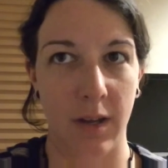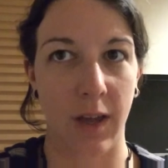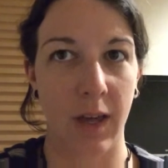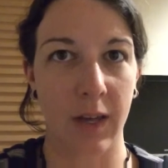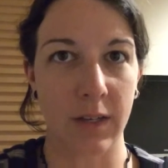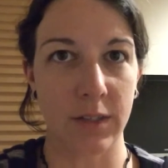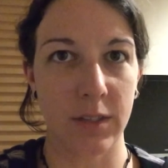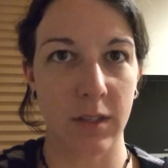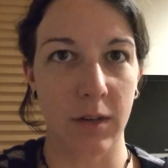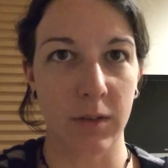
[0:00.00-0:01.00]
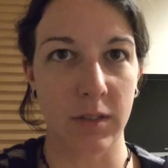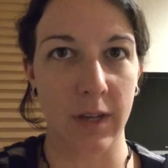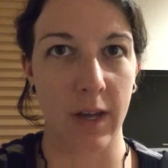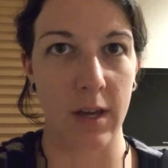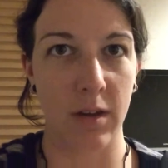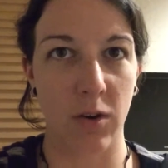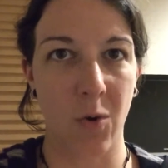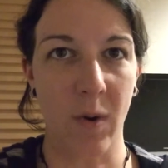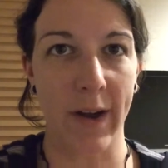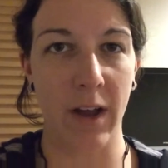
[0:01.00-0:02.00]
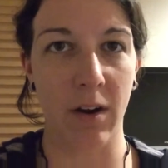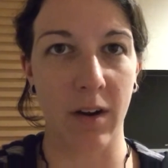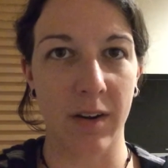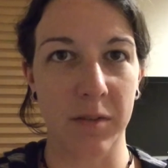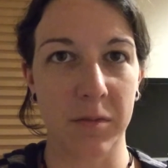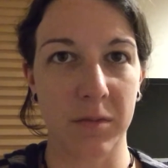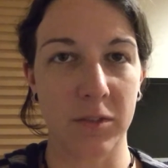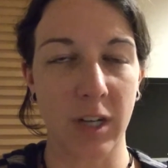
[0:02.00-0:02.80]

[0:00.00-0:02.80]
And there was a choir of